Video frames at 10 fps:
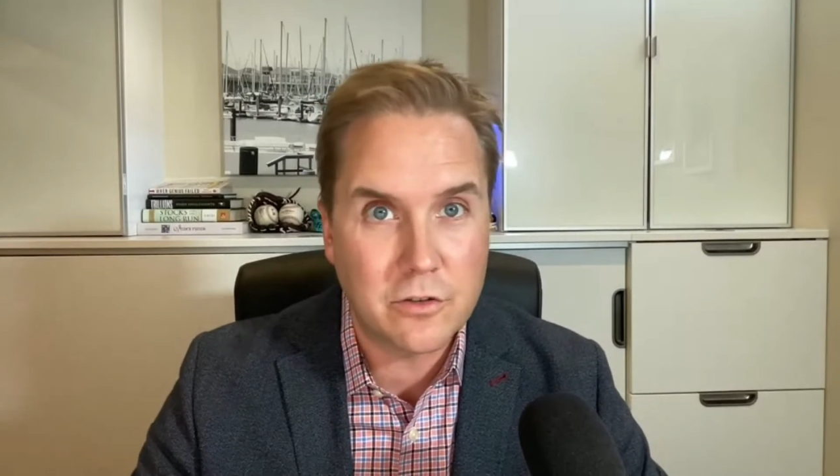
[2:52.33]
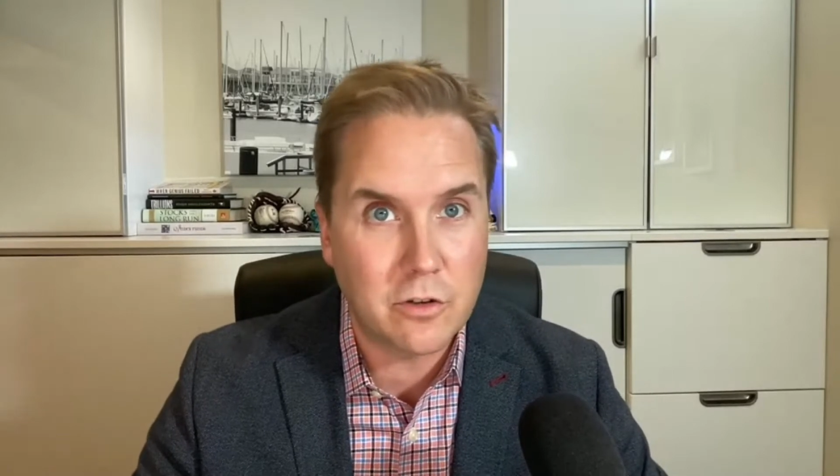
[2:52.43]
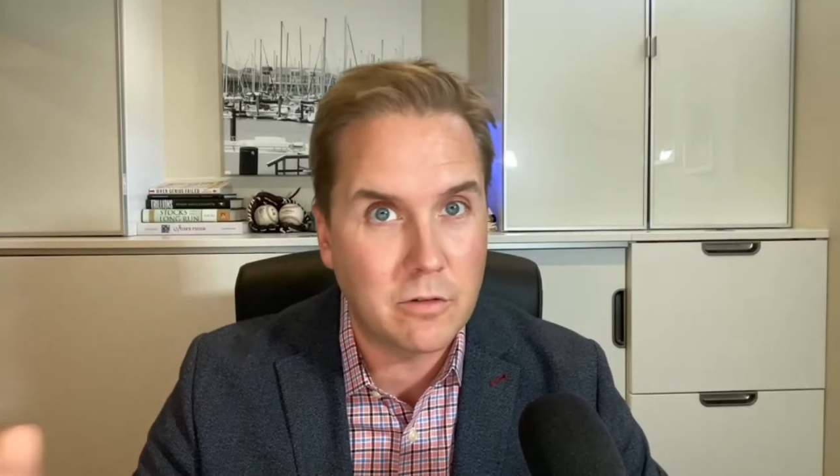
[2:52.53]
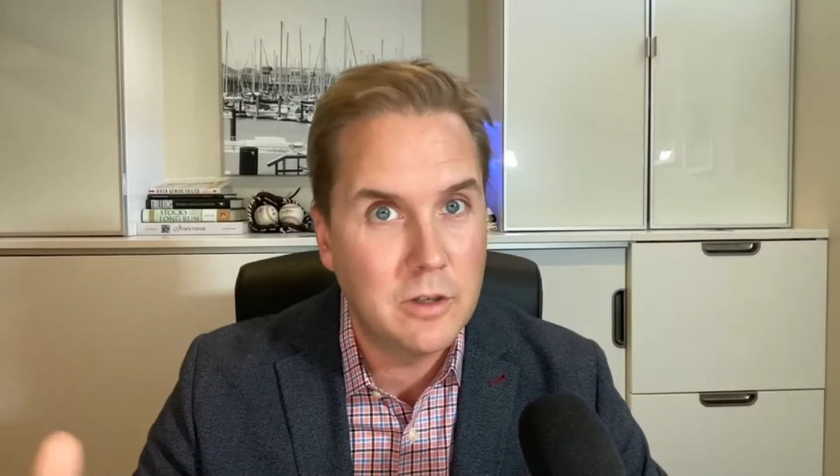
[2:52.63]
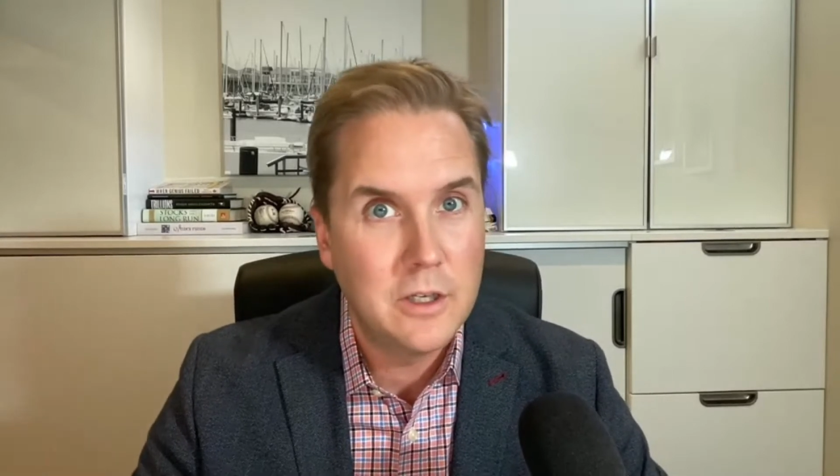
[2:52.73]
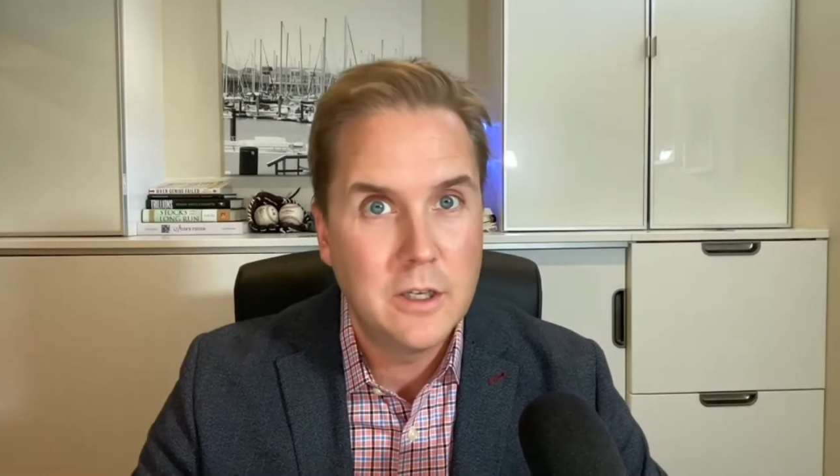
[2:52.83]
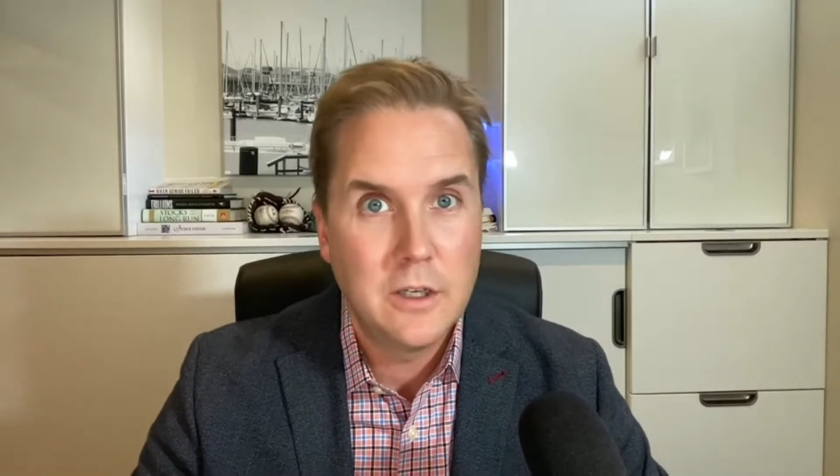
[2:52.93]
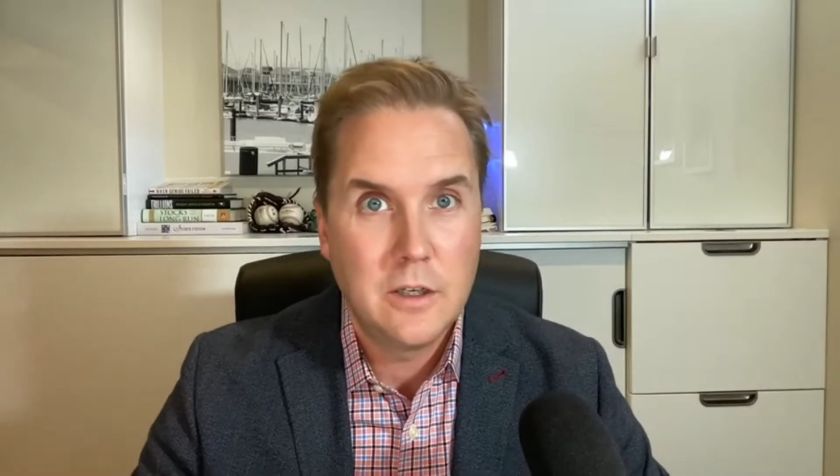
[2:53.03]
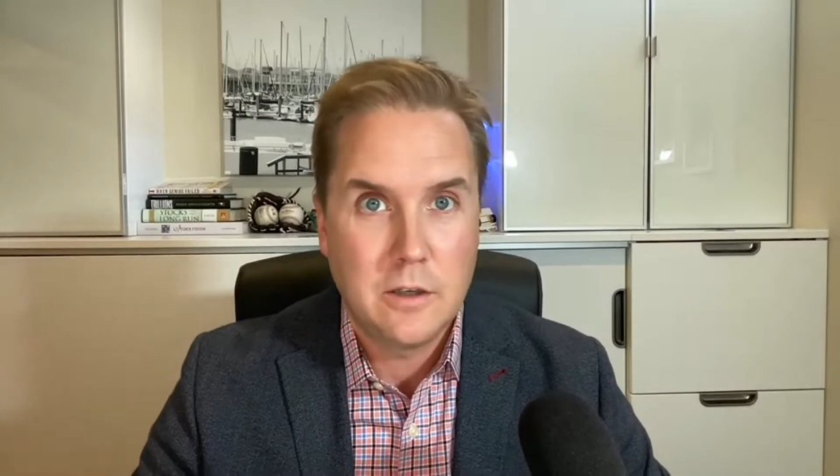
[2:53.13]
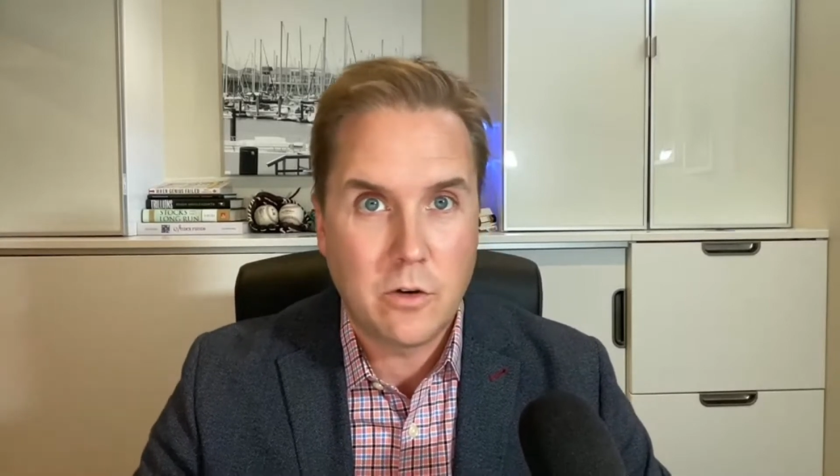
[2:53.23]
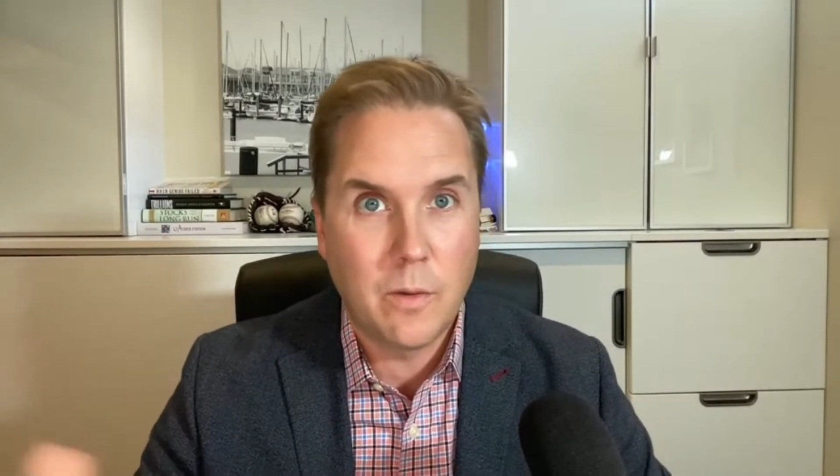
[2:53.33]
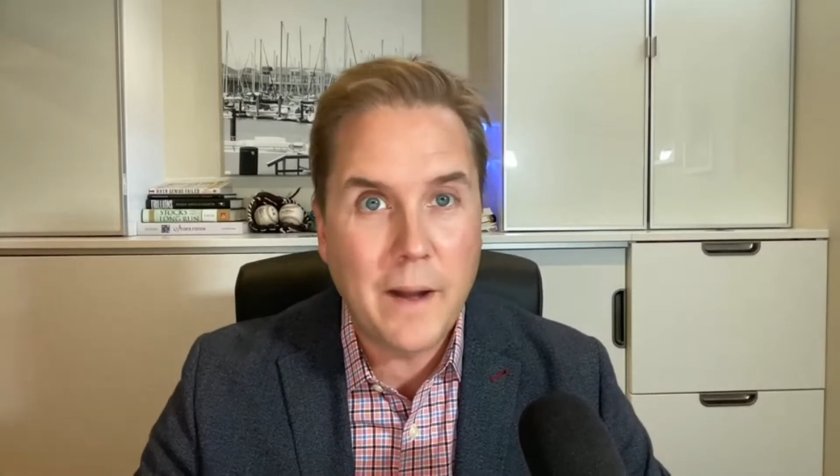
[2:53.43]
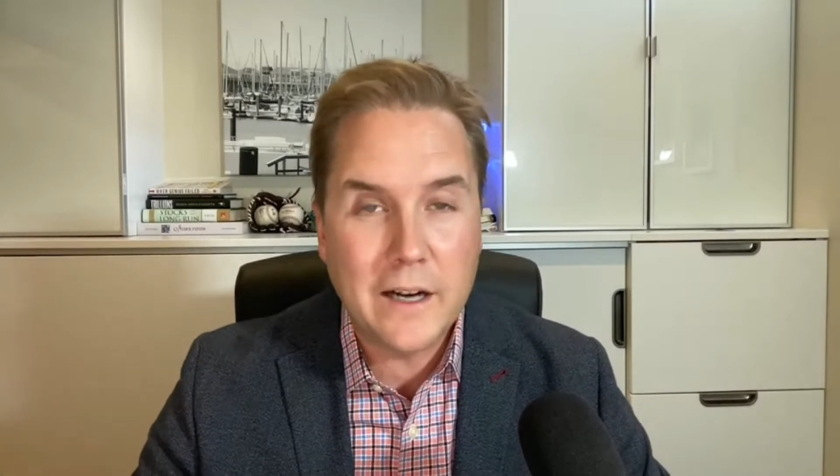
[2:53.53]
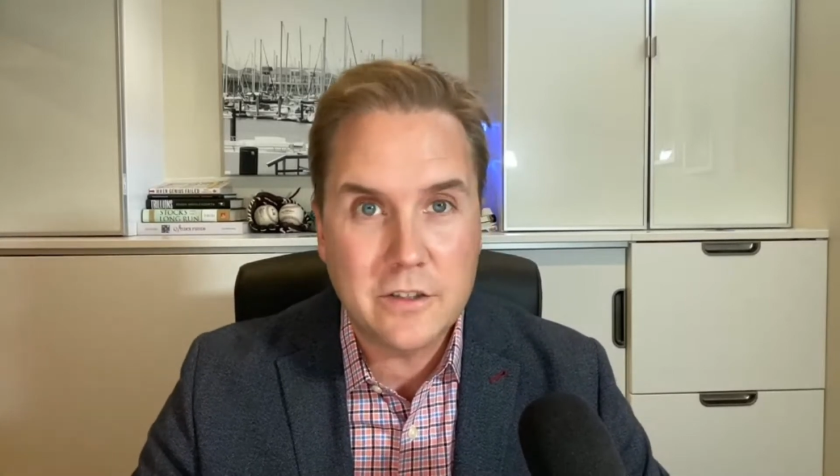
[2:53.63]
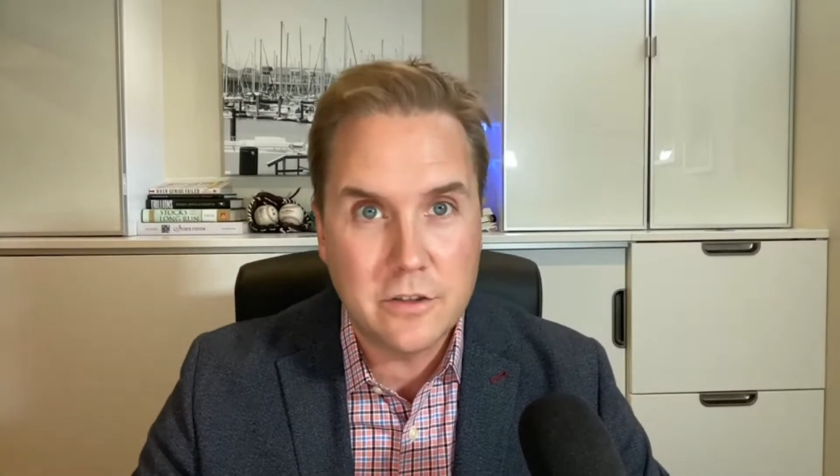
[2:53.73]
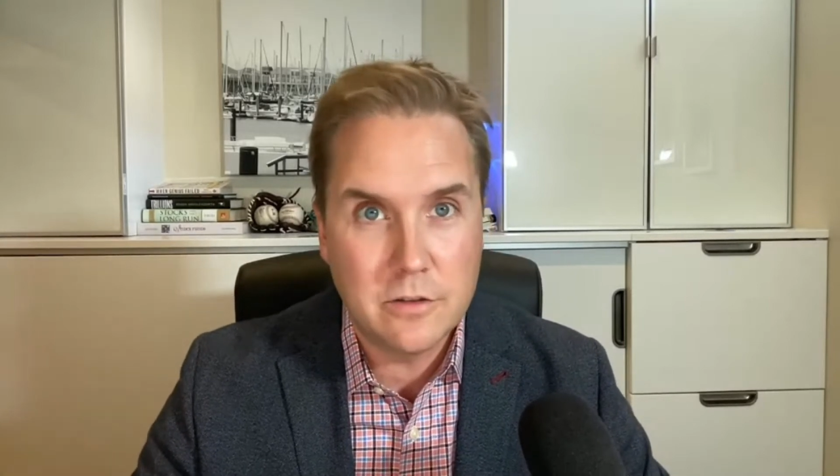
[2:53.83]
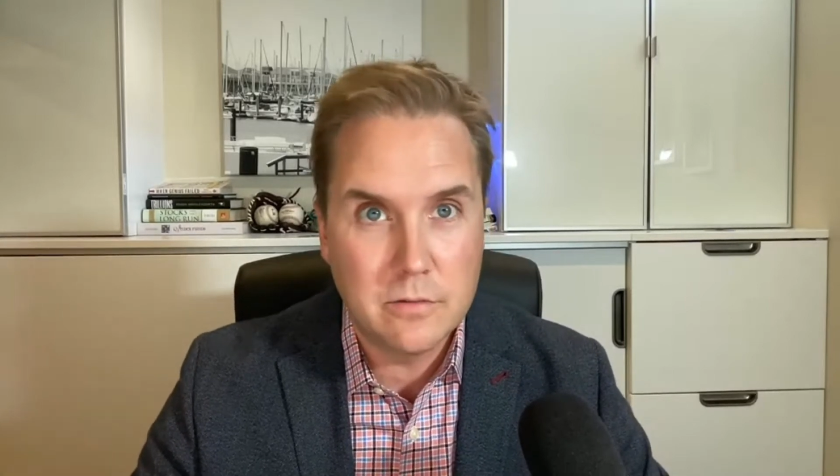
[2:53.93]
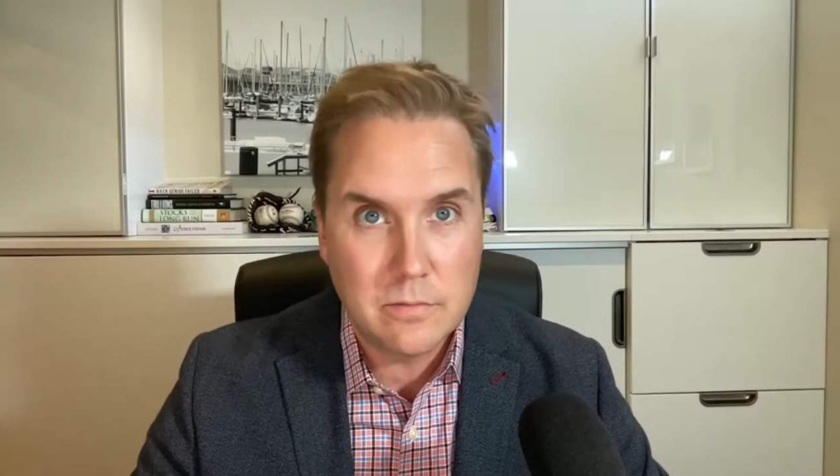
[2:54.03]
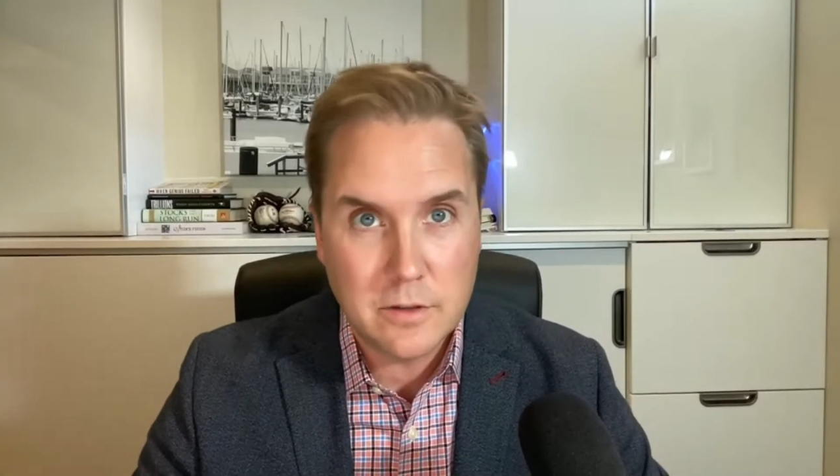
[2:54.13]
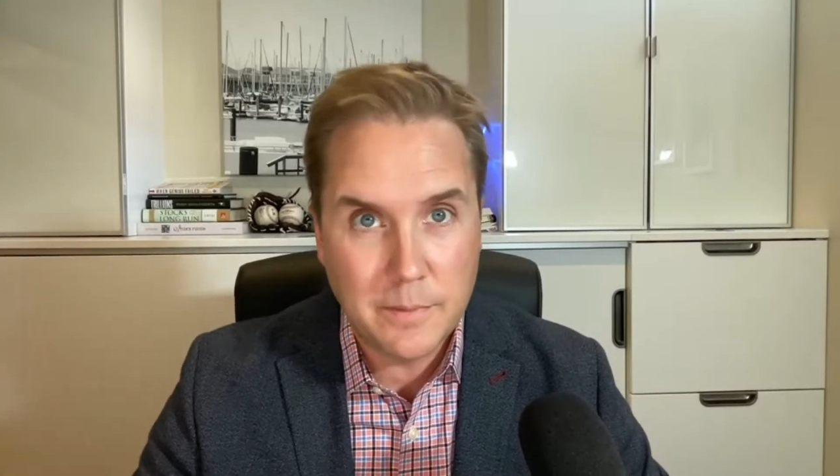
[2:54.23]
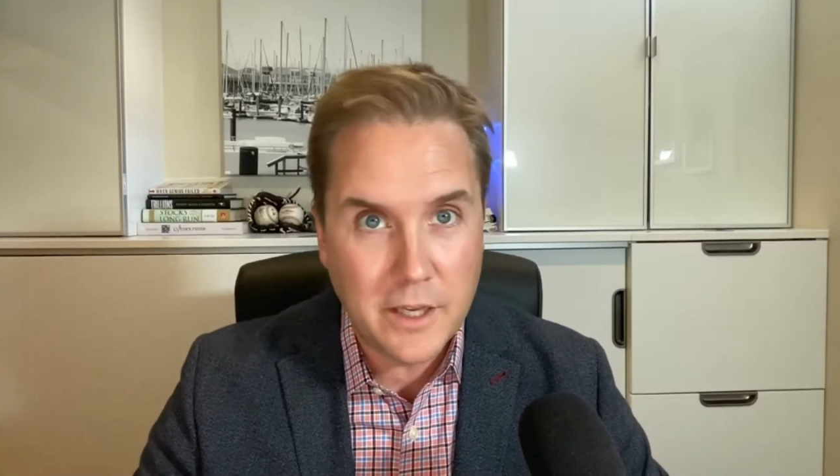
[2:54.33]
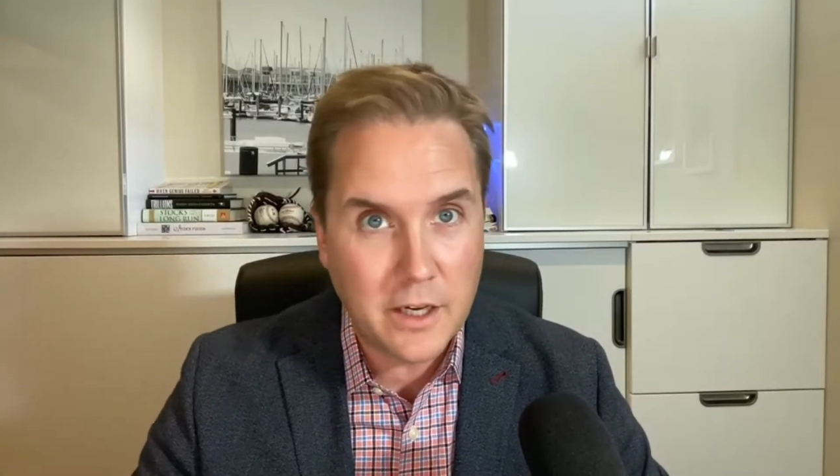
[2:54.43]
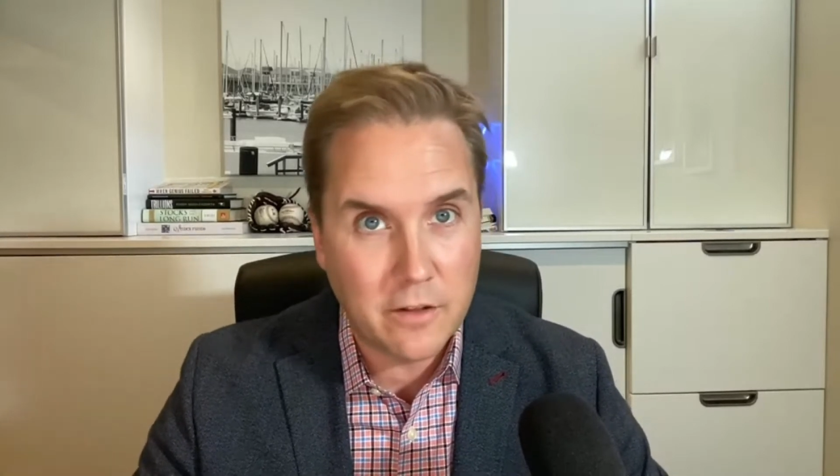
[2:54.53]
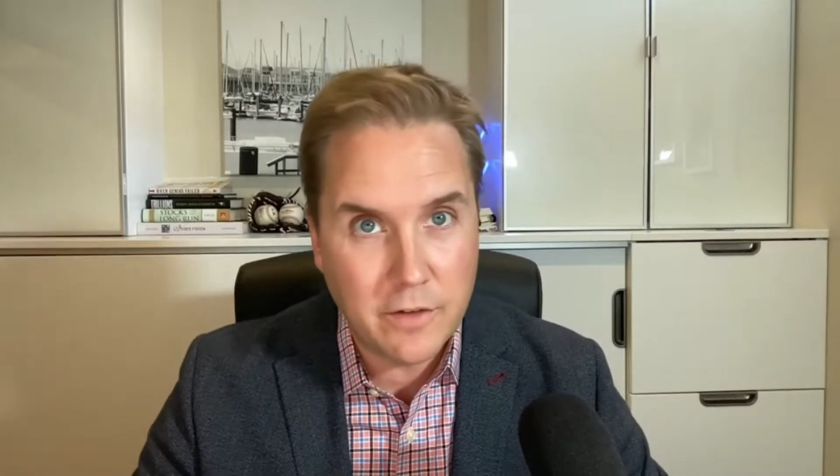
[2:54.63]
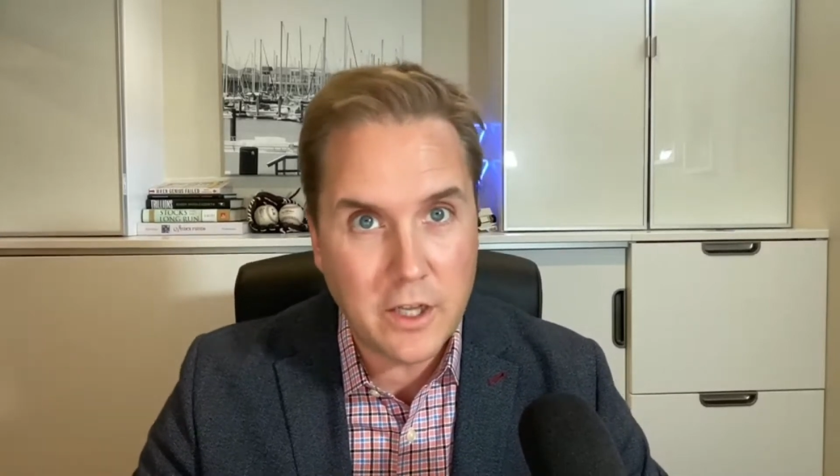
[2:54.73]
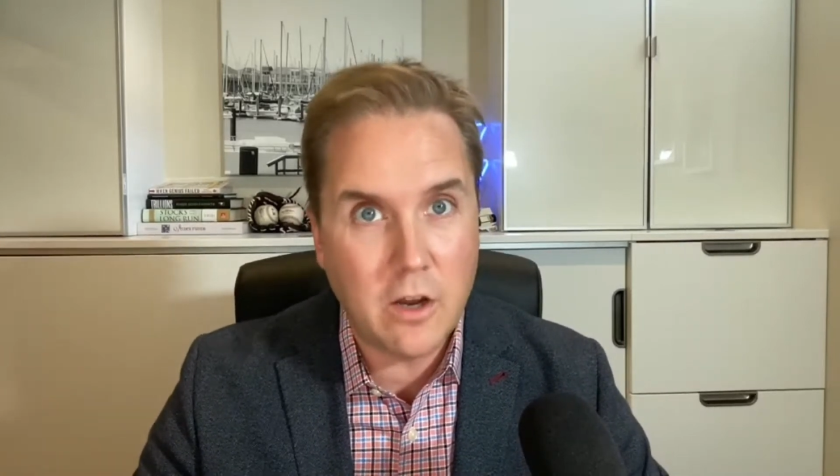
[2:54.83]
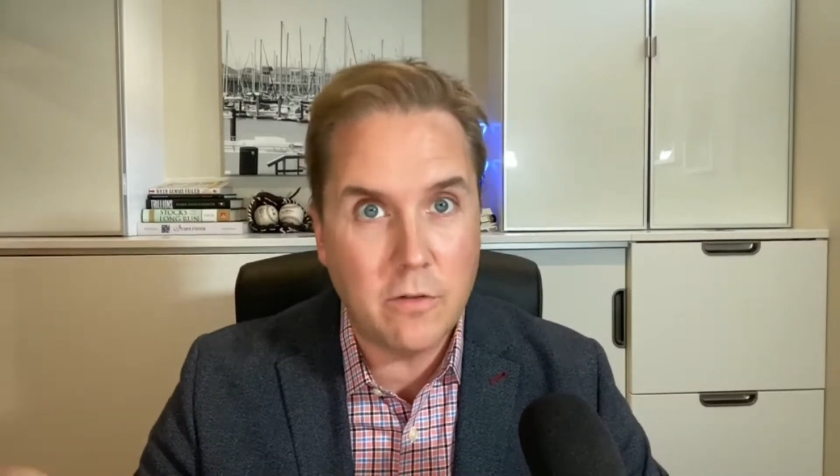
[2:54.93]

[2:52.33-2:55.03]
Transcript: So going back to the beginning of the video,